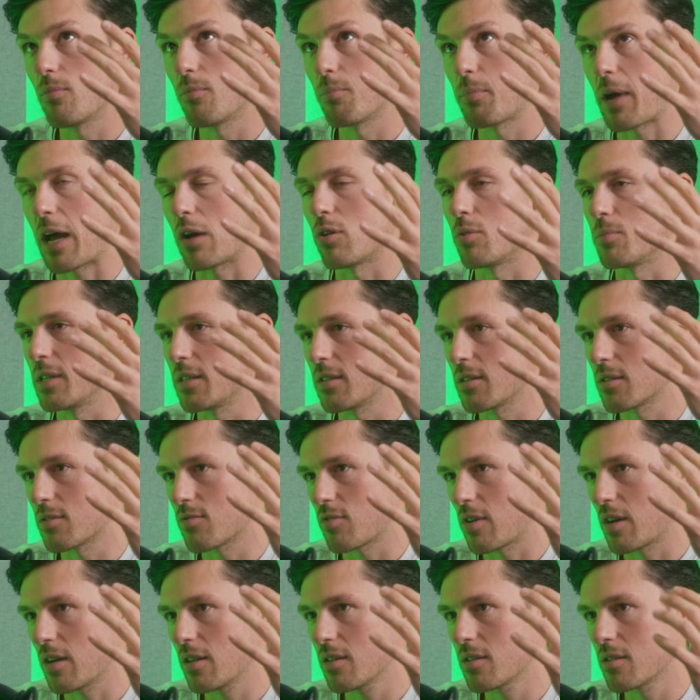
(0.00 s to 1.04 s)
parameters,
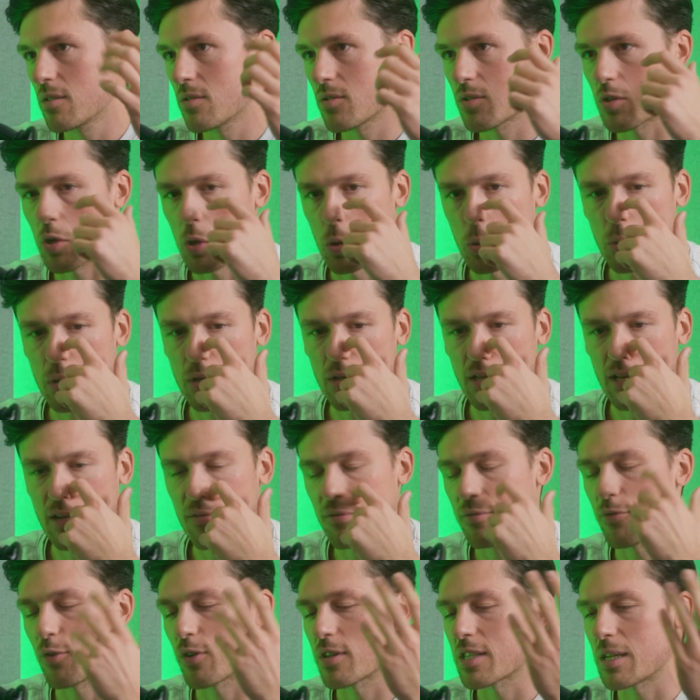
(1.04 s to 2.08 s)
right? So like,
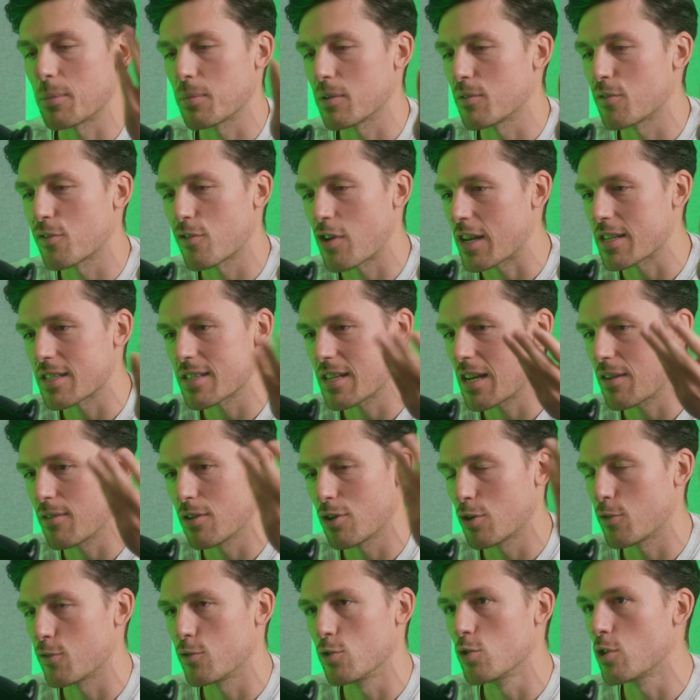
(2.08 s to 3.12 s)
for example, in France, they have a
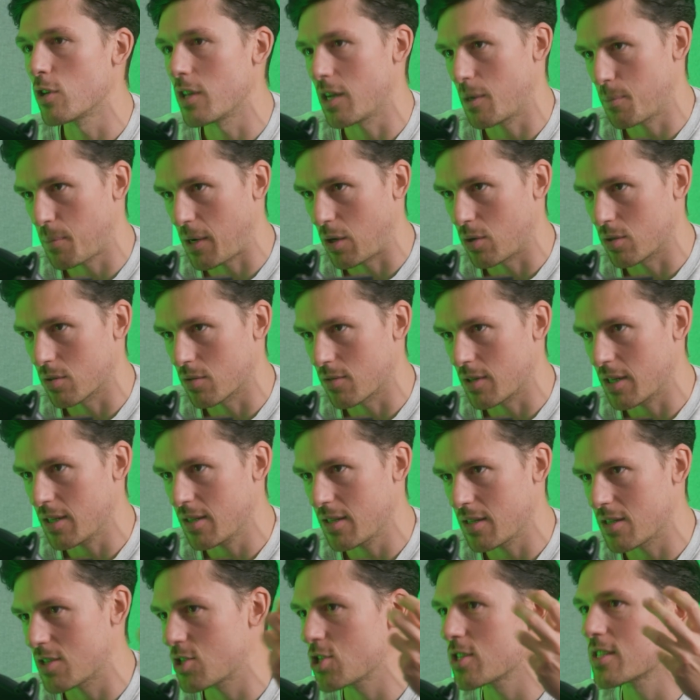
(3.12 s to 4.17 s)
lot of nuclear power, right?
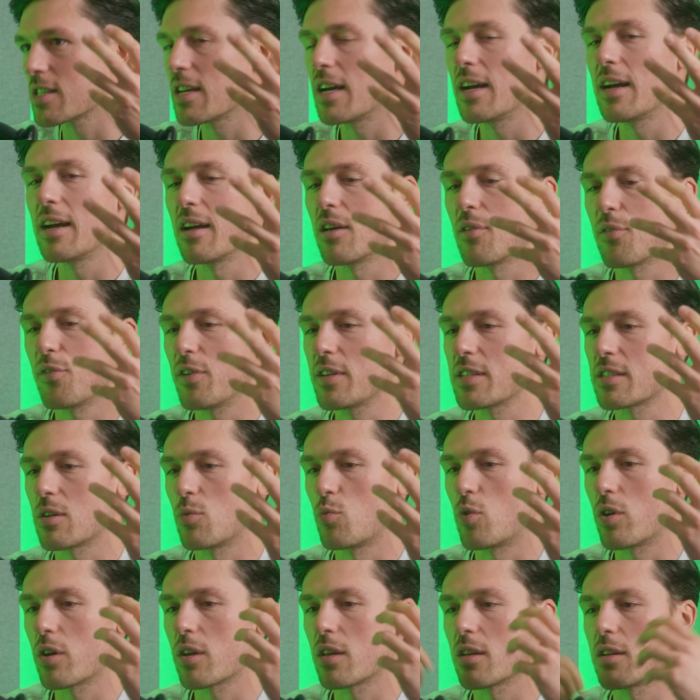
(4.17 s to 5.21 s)
It's just things are
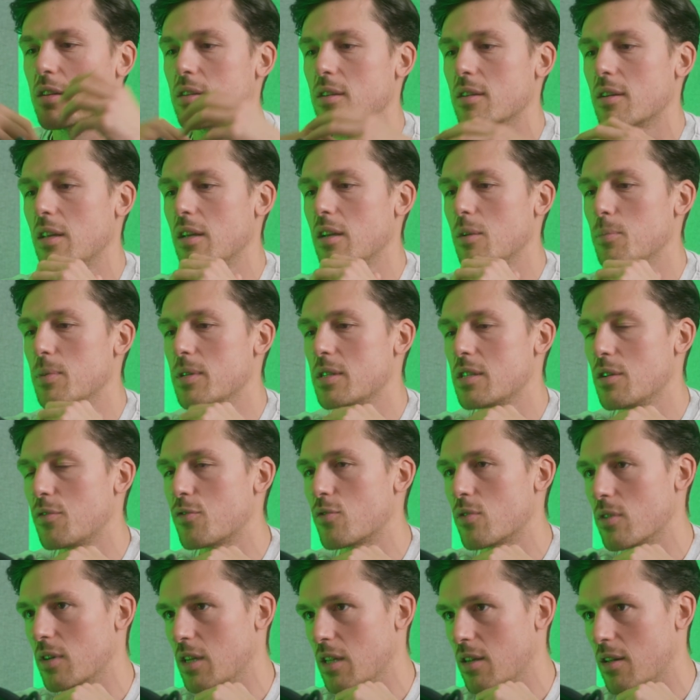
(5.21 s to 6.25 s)
working a little bit
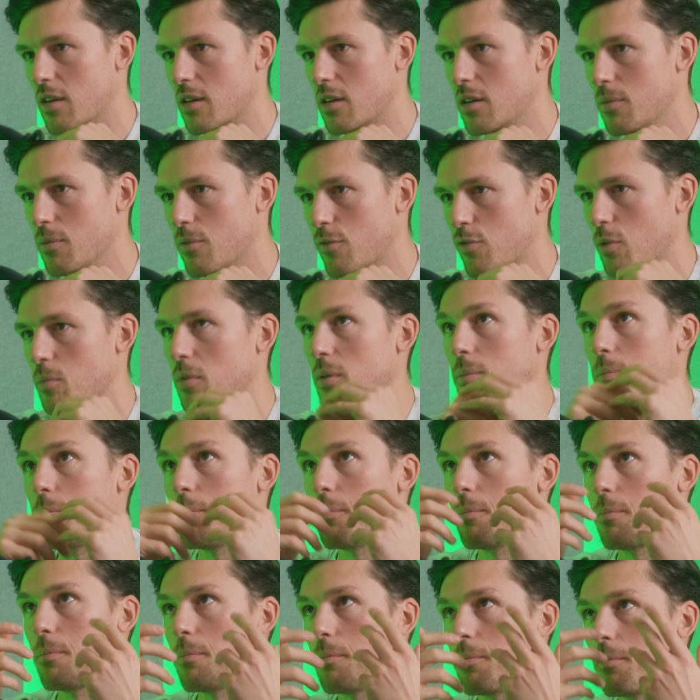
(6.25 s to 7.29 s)
differently there for
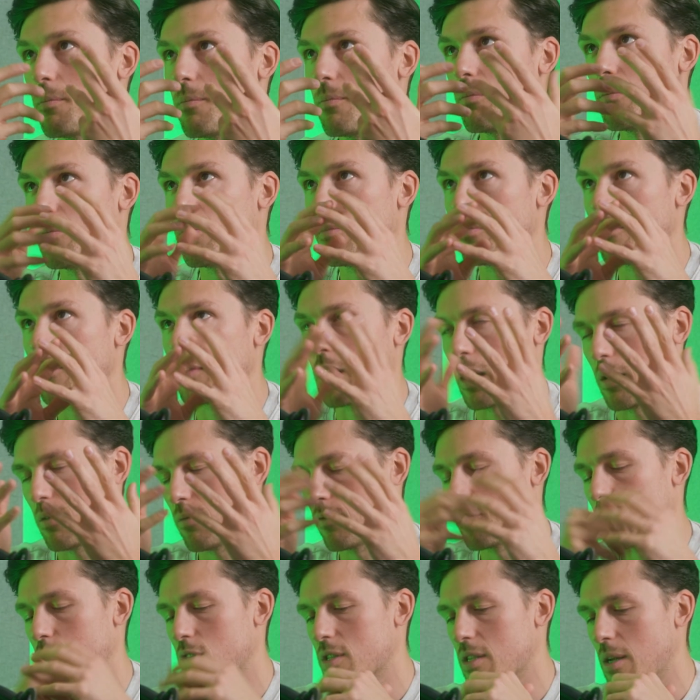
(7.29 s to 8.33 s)

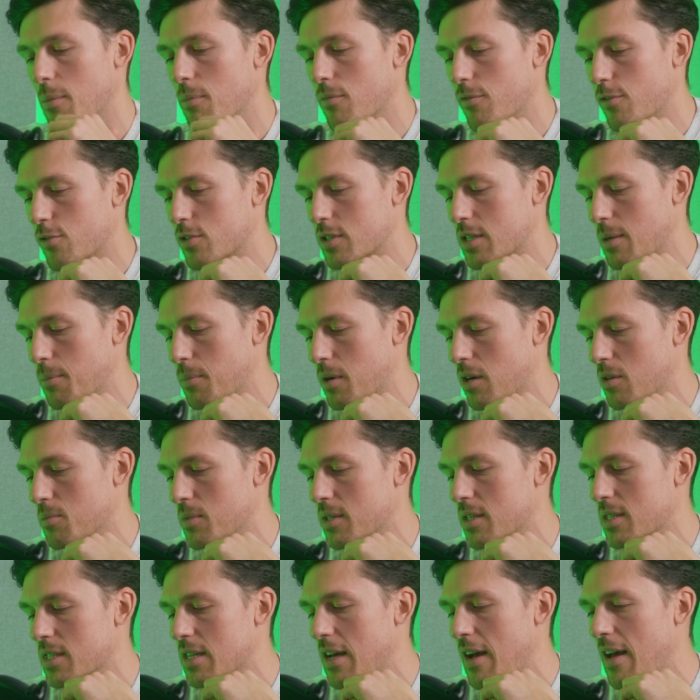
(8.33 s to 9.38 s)
some
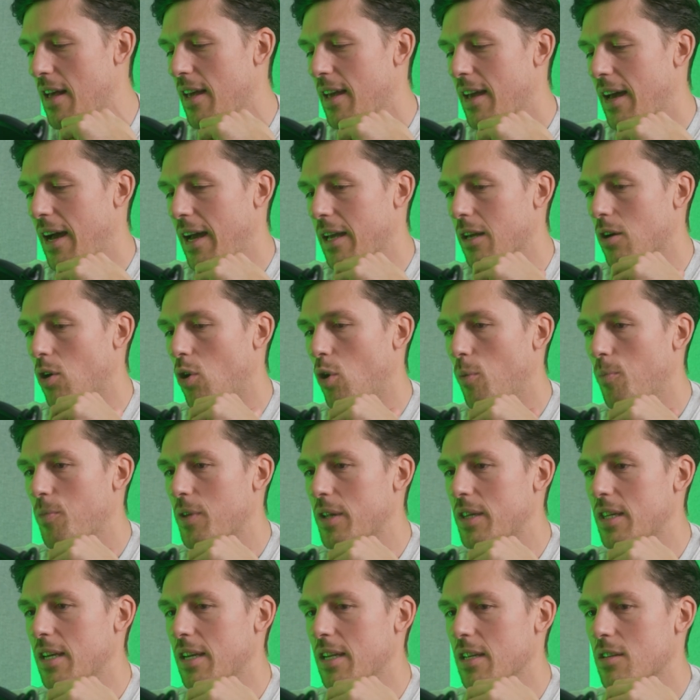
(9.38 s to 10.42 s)
parameters. I hope
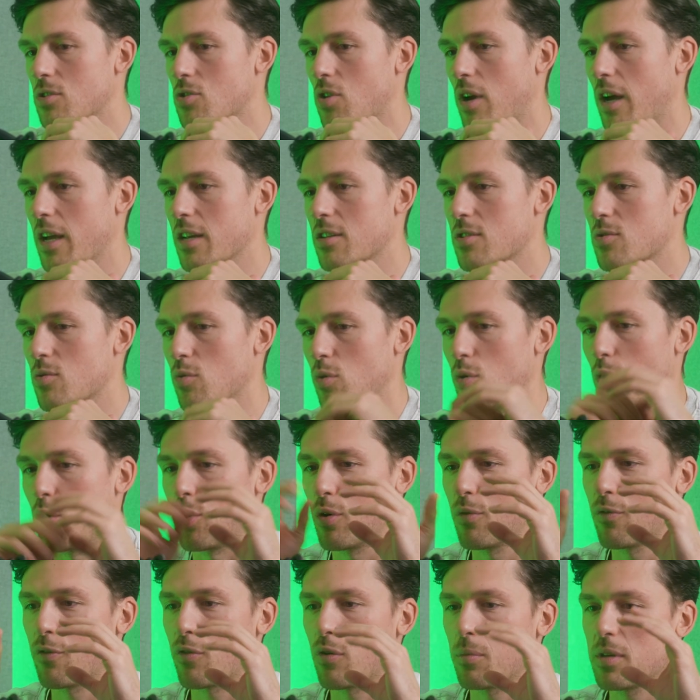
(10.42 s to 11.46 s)
that they try to
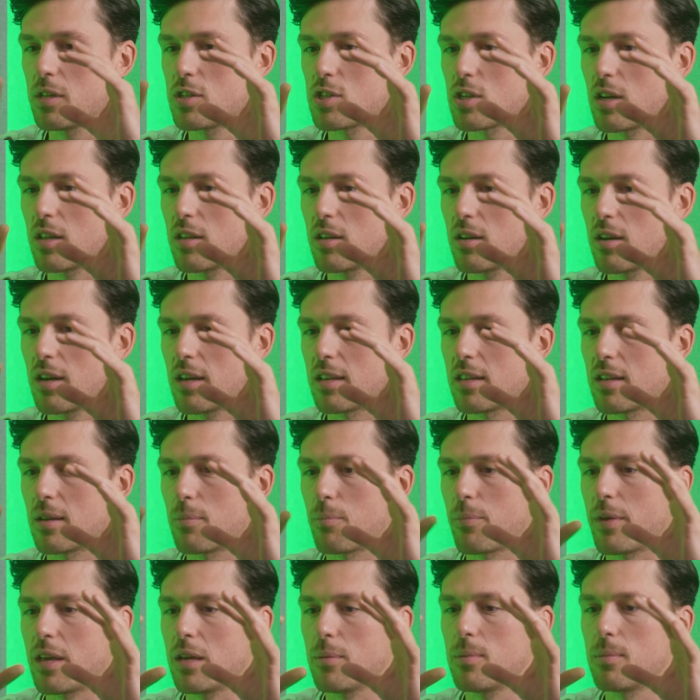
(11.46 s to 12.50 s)
learn from each other, and that
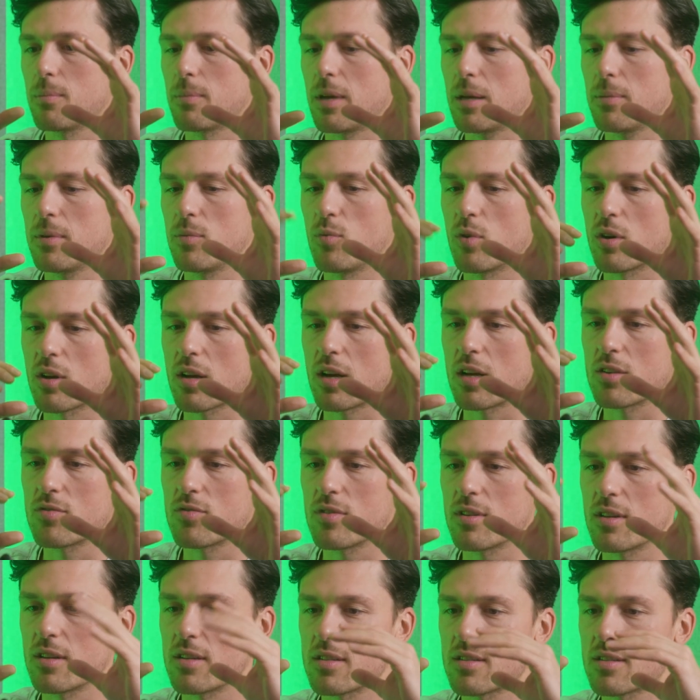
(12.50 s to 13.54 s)
maybe one
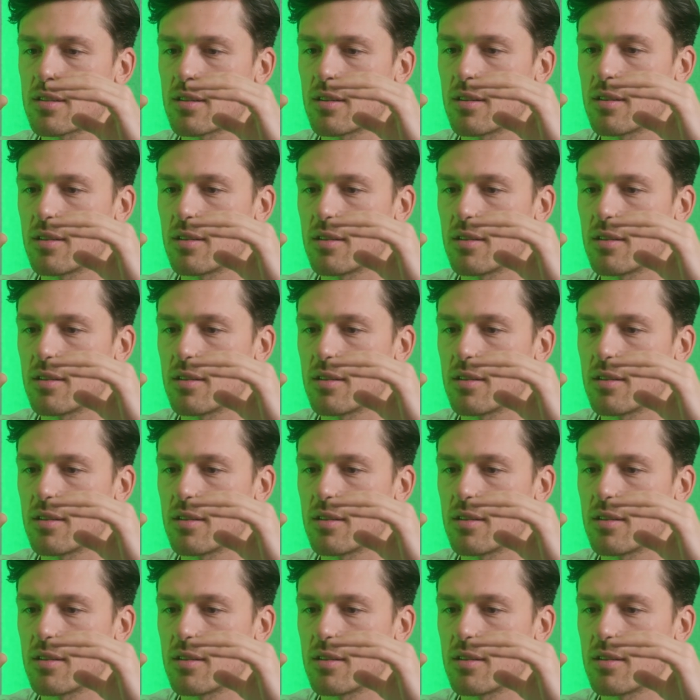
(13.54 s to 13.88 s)
country that is